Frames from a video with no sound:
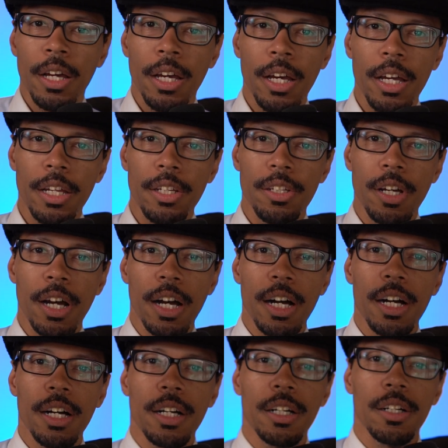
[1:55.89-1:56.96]
And
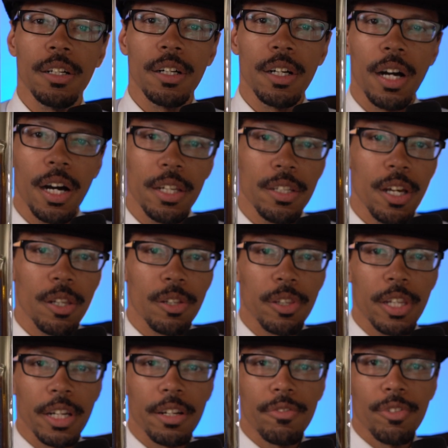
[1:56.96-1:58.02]
another
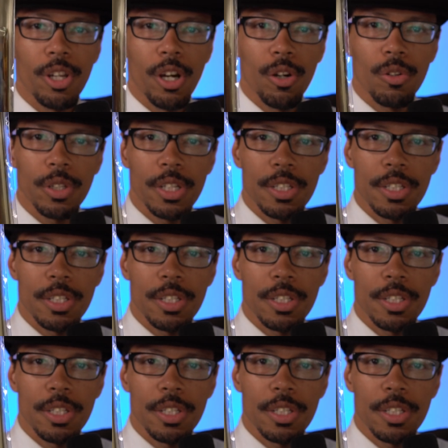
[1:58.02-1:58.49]
thing of note